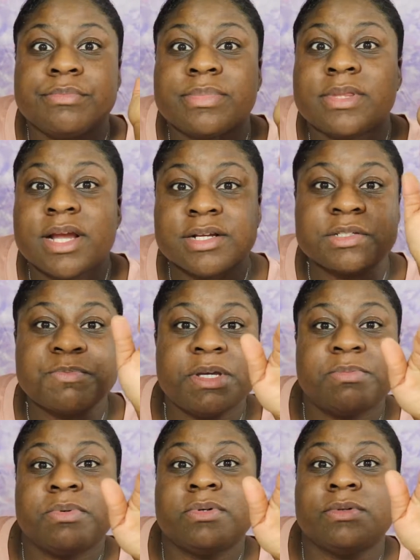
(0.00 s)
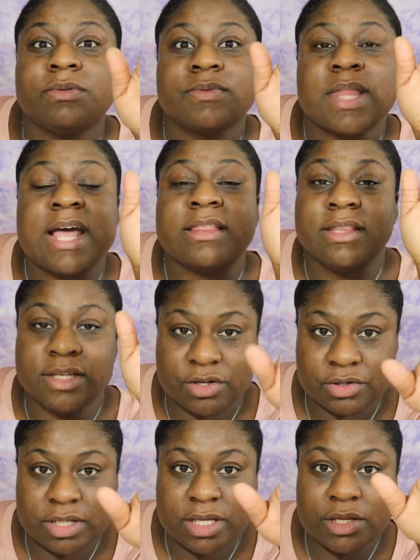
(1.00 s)
There's people that
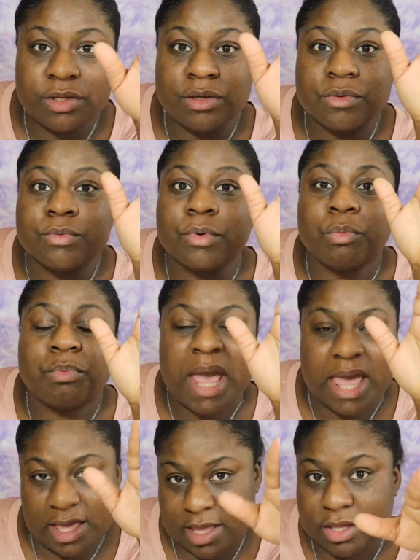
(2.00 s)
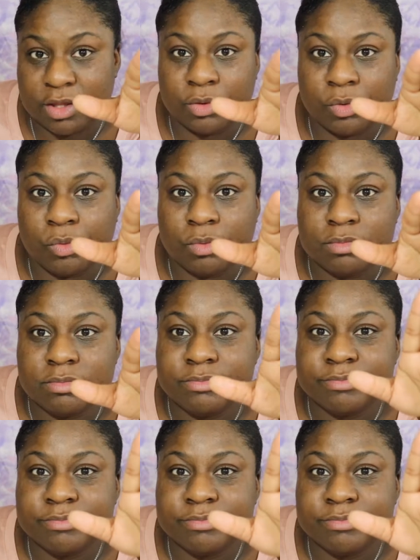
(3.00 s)
literally will pay you